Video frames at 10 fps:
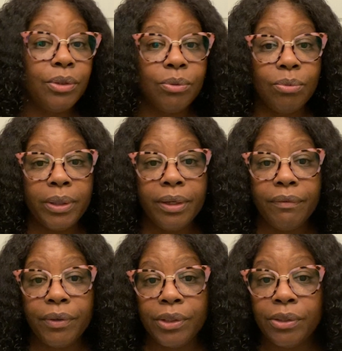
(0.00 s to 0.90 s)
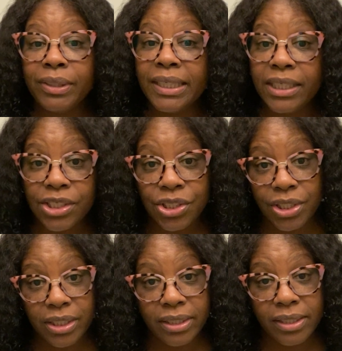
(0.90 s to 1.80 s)
Whatever your niche
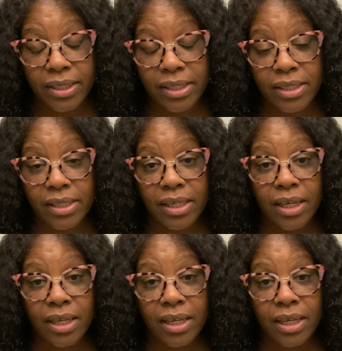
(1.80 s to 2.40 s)
is.